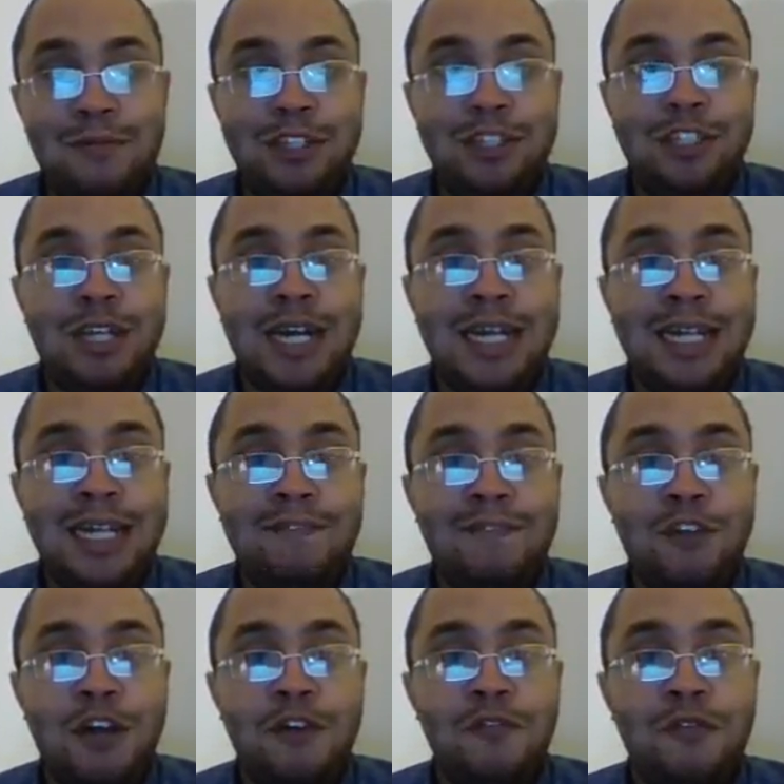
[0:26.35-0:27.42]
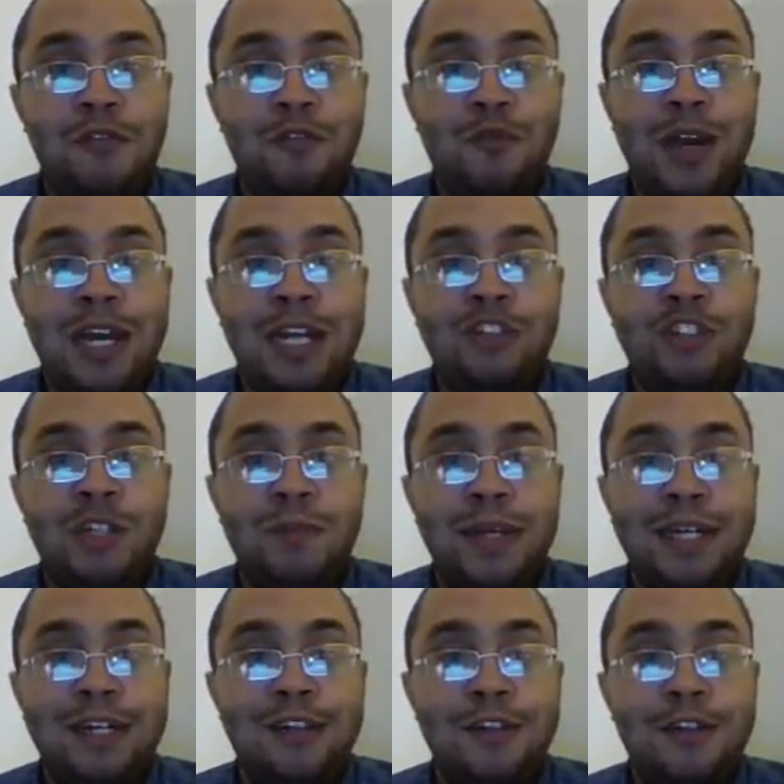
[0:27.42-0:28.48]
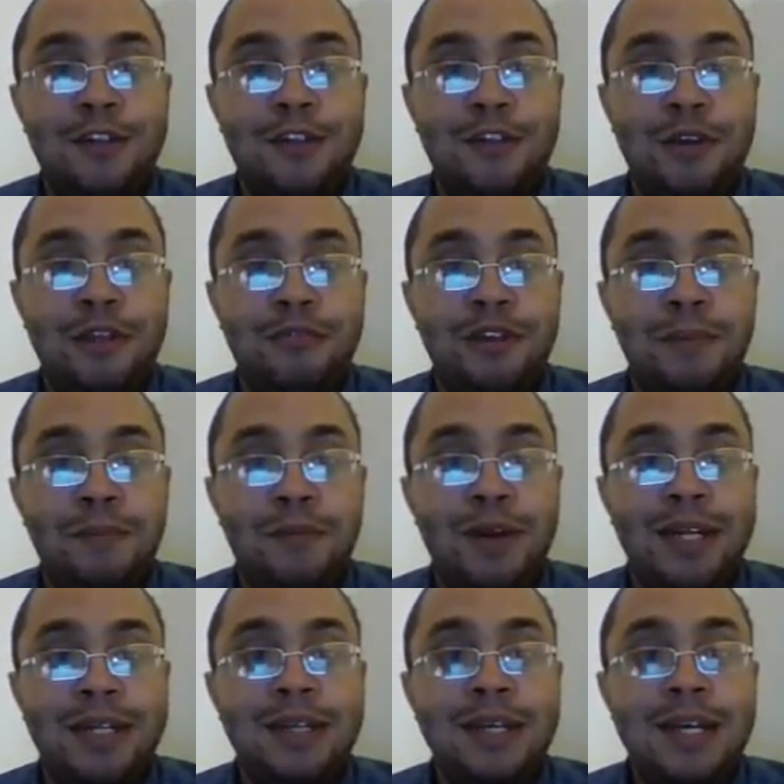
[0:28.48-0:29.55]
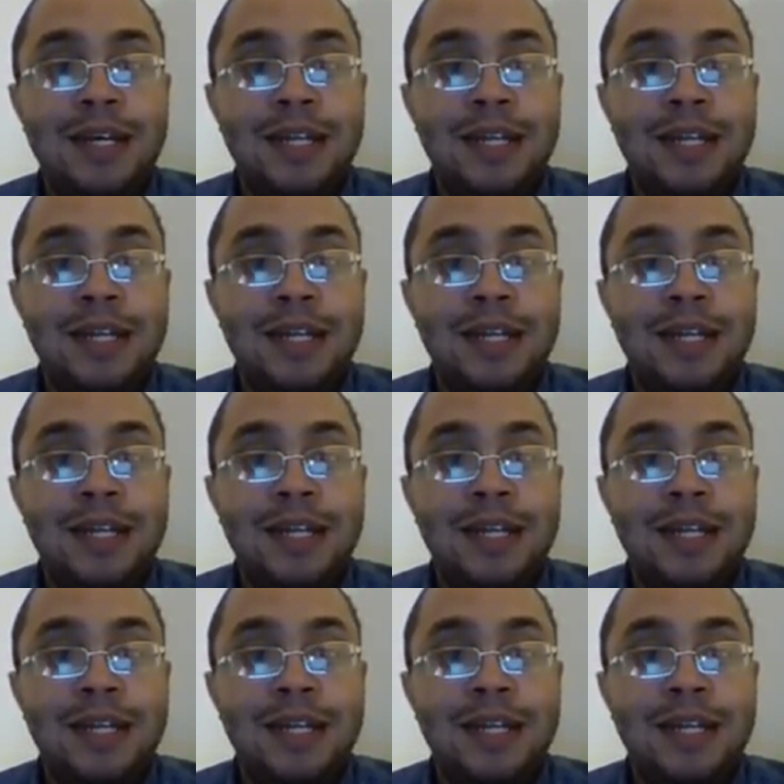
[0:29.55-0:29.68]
We kind of left off with white jumping into the 3-3 point.